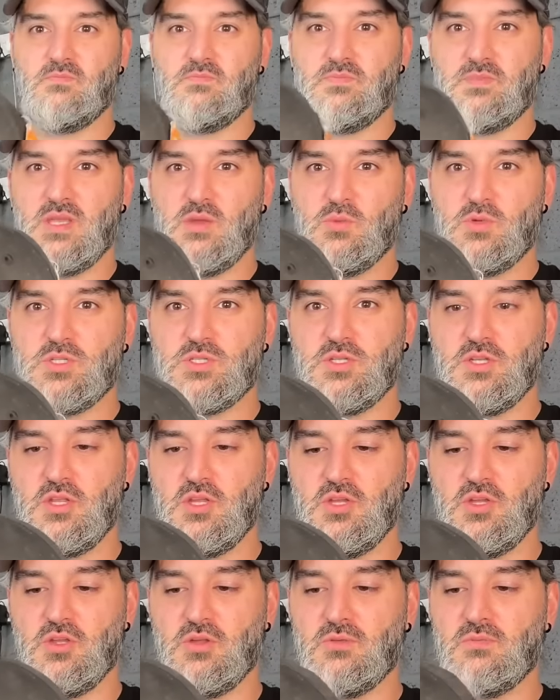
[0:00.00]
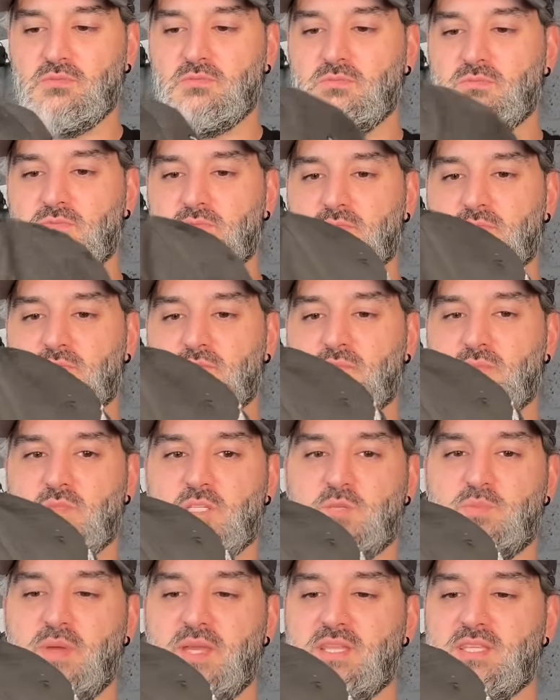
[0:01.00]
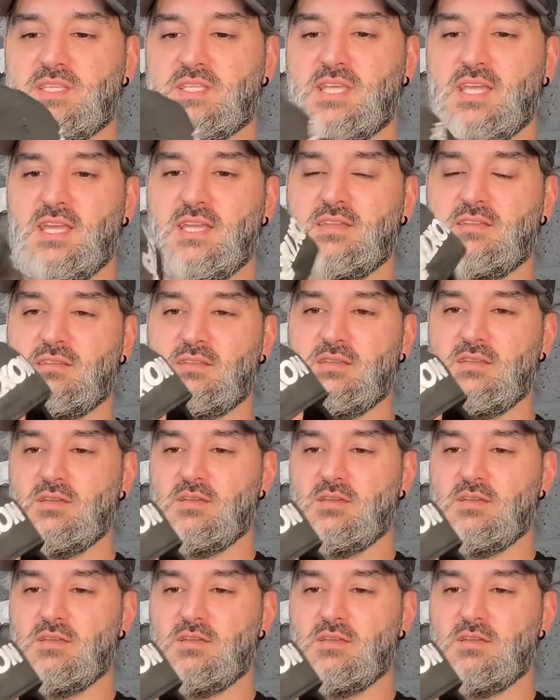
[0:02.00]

It was new. Spin skin,